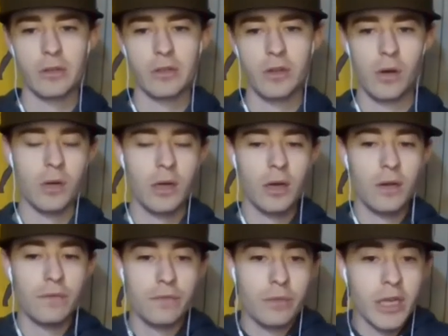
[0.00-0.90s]
So
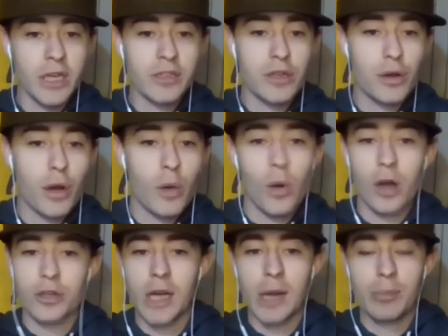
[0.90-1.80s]
for me, it's a no
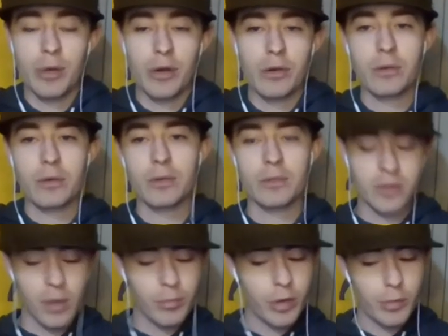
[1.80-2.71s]
on Chad Pinder.
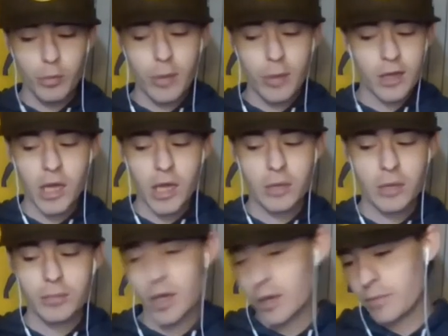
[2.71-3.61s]
Some people might like
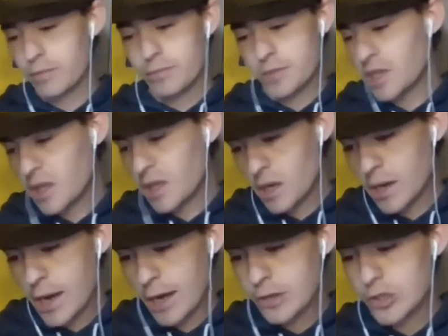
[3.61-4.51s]
him; they see the
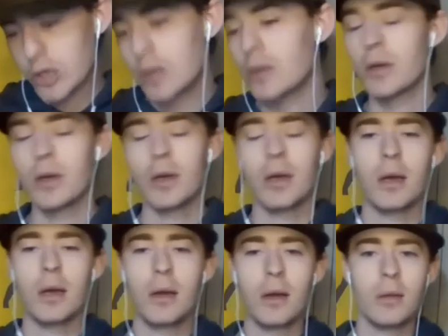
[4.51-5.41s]
connection,
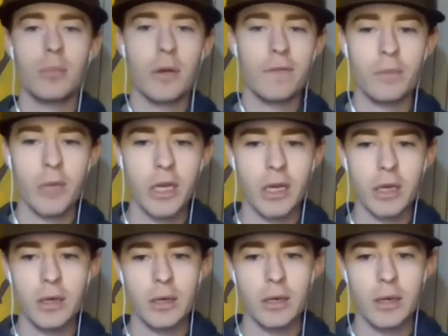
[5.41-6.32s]
but for
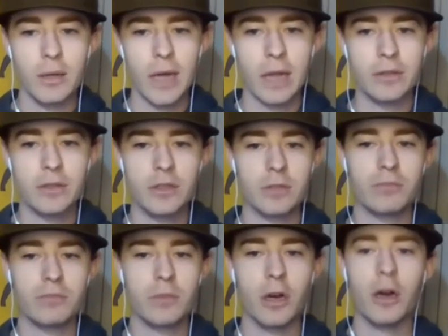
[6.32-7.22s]
me, that's
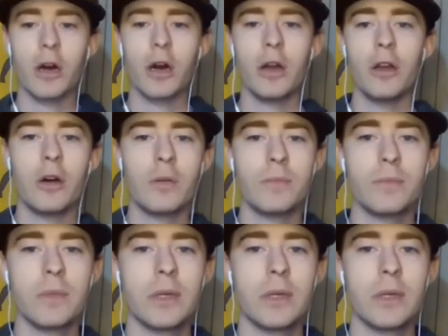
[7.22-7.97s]
a no.